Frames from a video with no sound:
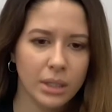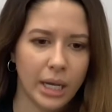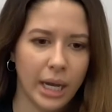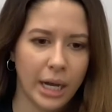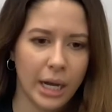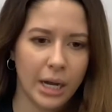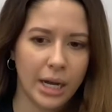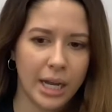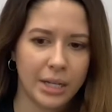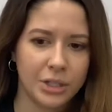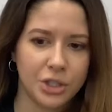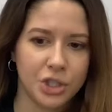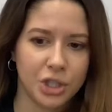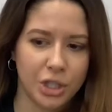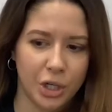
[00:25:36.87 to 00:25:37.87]
And
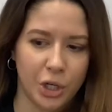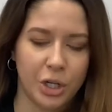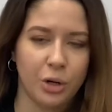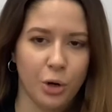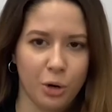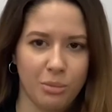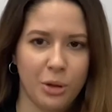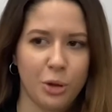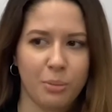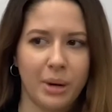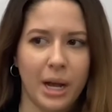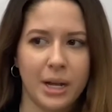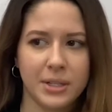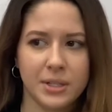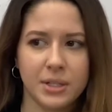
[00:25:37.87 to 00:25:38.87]
her mother
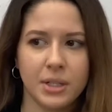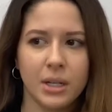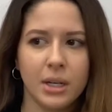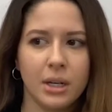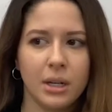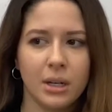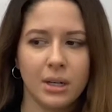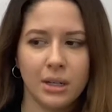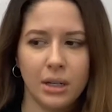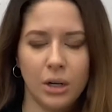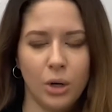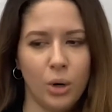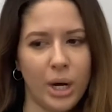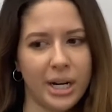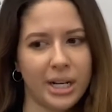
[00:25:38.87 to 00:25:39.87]
passed,
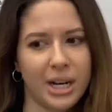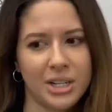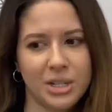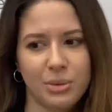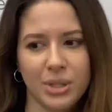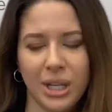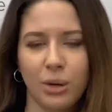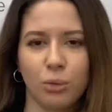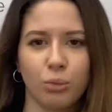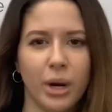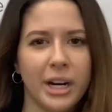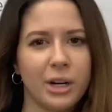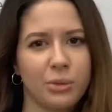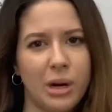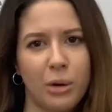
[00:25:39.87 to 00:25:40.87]
oh gosh, it was like
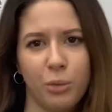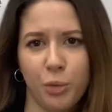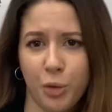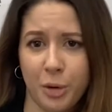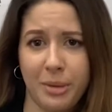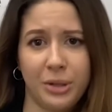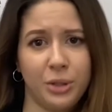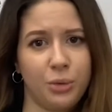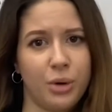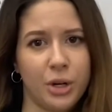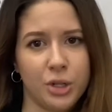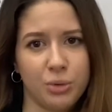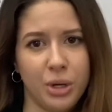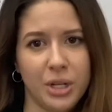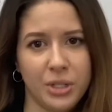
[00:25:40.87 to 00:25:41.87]
right around when we were about to
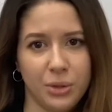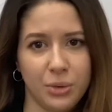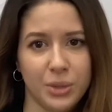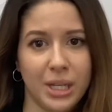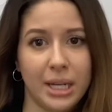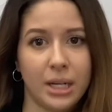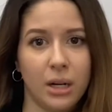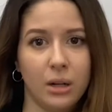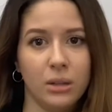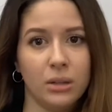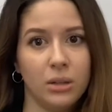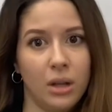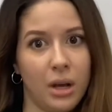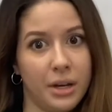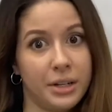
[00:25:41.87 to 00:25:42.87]
graduate, so it was like a
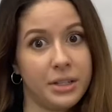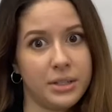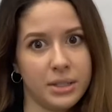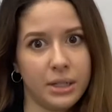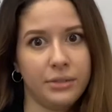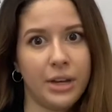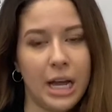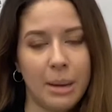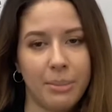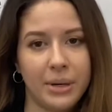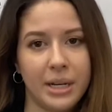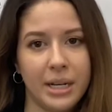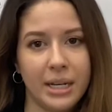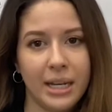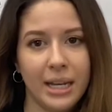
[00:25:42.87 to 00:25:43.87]
lot of stuff
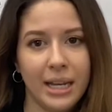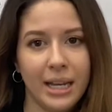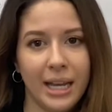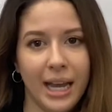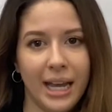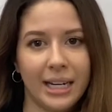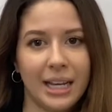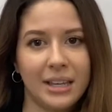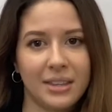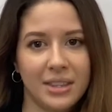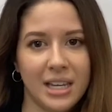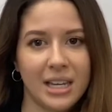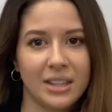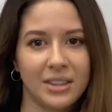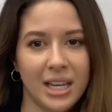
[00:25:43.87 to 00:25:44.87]
happening. And I
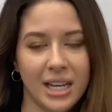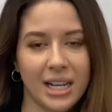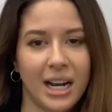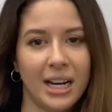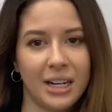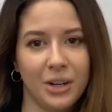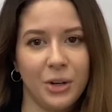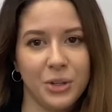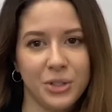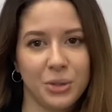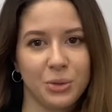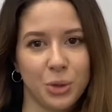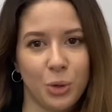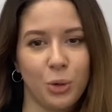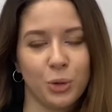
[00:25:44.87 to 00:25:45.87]
think they kind of
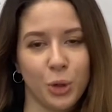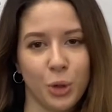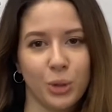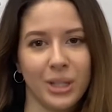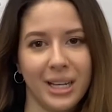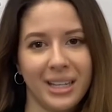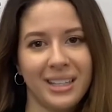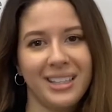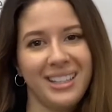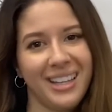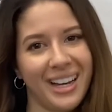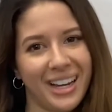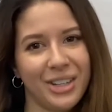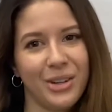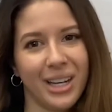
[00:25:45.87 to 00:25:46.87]
also told her, like,
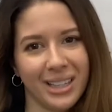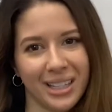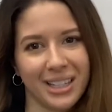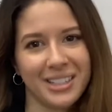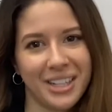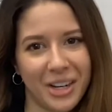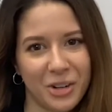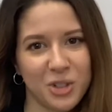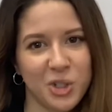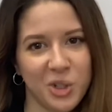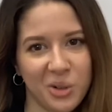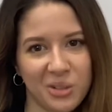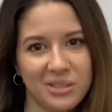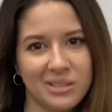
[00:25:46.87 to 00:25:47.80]
yeah, you get like a day or two.